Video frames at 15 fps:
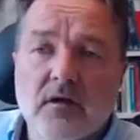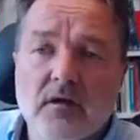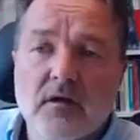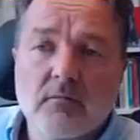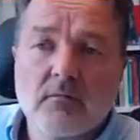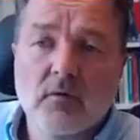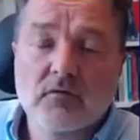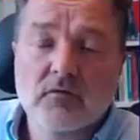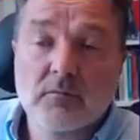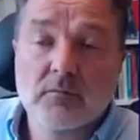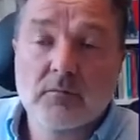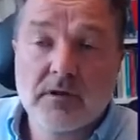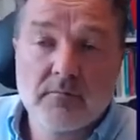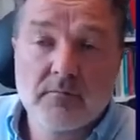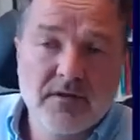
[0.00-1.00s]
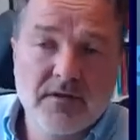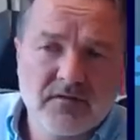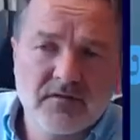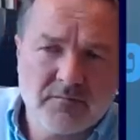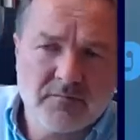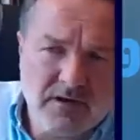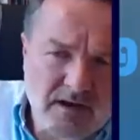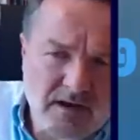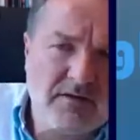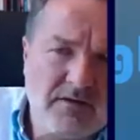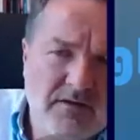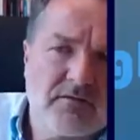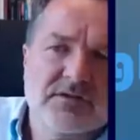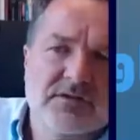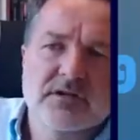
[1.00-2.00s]
possibly the best
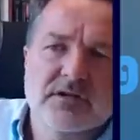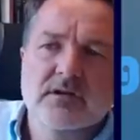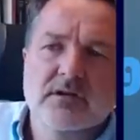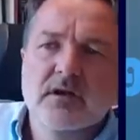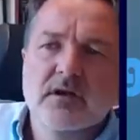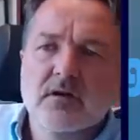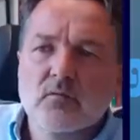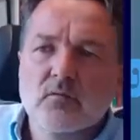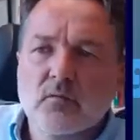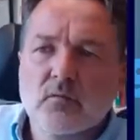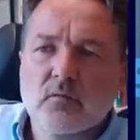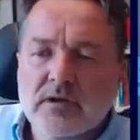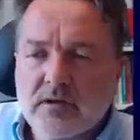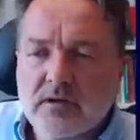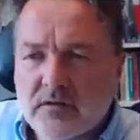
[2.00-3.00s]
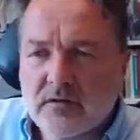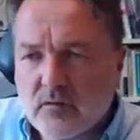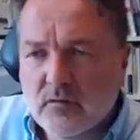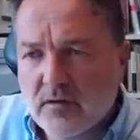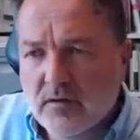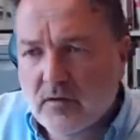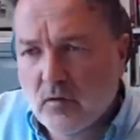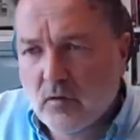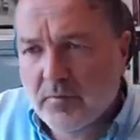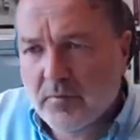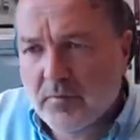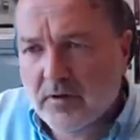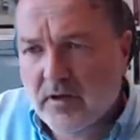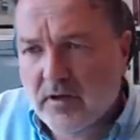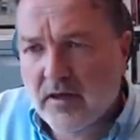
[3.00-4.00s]
similarity with the Ethiopian
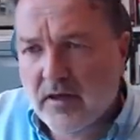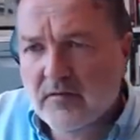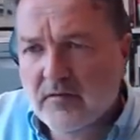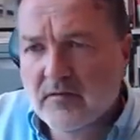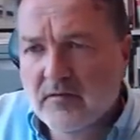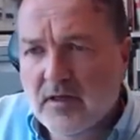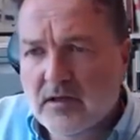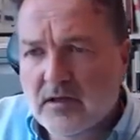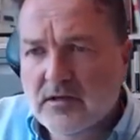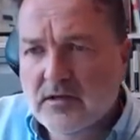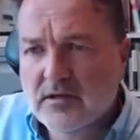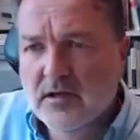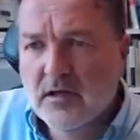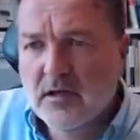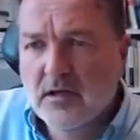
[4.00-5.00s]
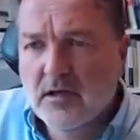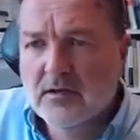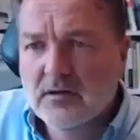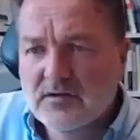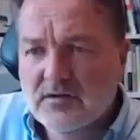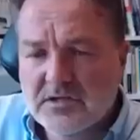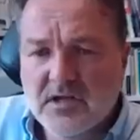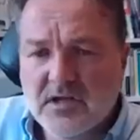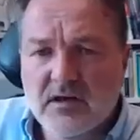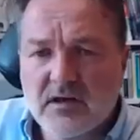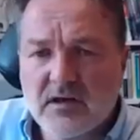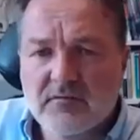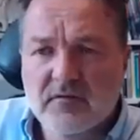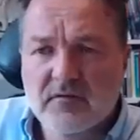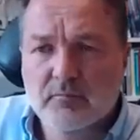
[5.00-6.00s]
case, that TDF
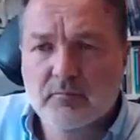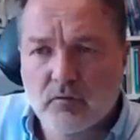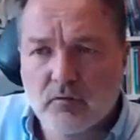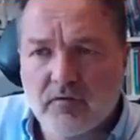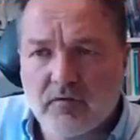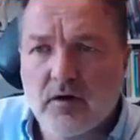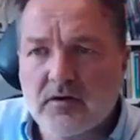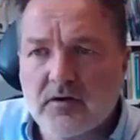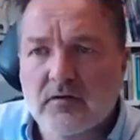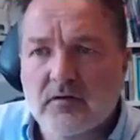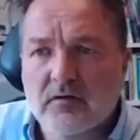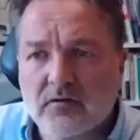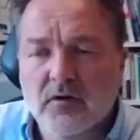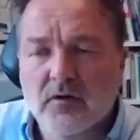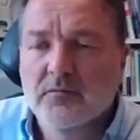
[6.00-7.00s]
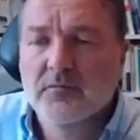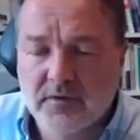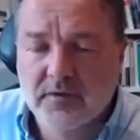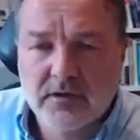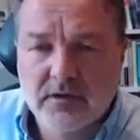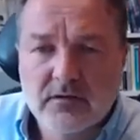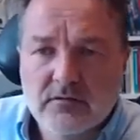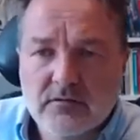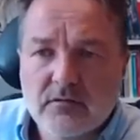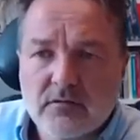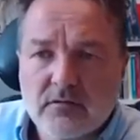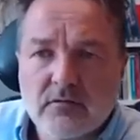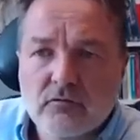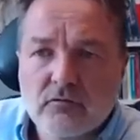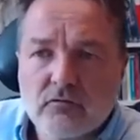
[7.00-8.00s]
is providing something
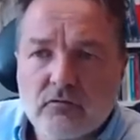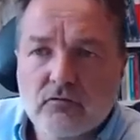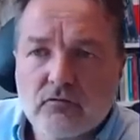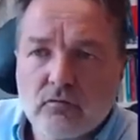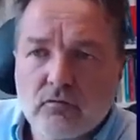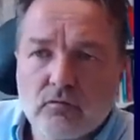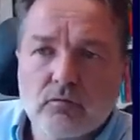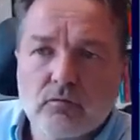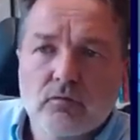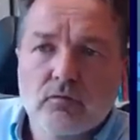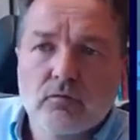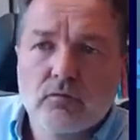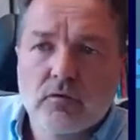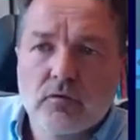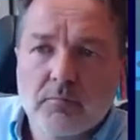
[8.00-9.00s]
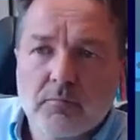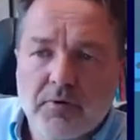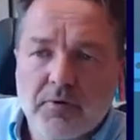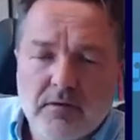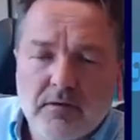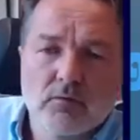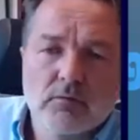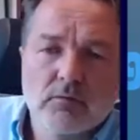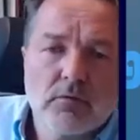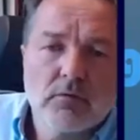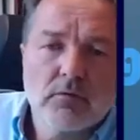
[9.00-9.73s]
to the people,